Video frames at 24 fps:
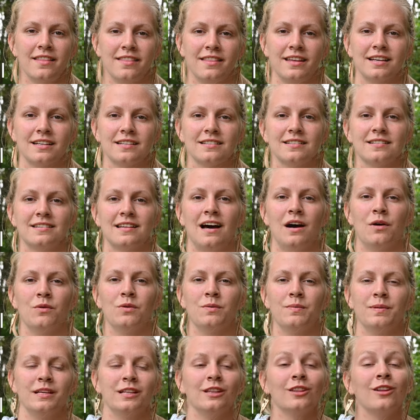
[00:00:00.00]
things that
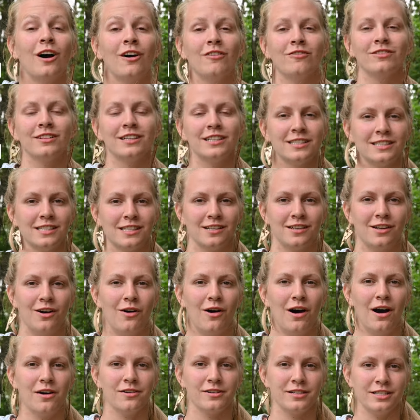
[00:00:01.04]
would be lovely to
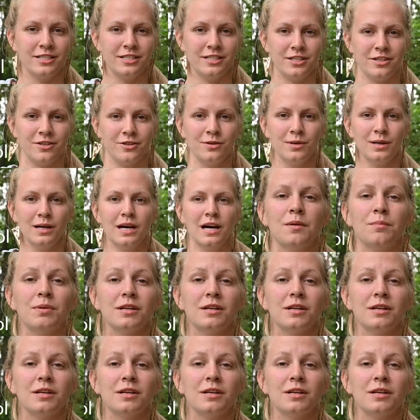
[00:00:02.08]
know how to do,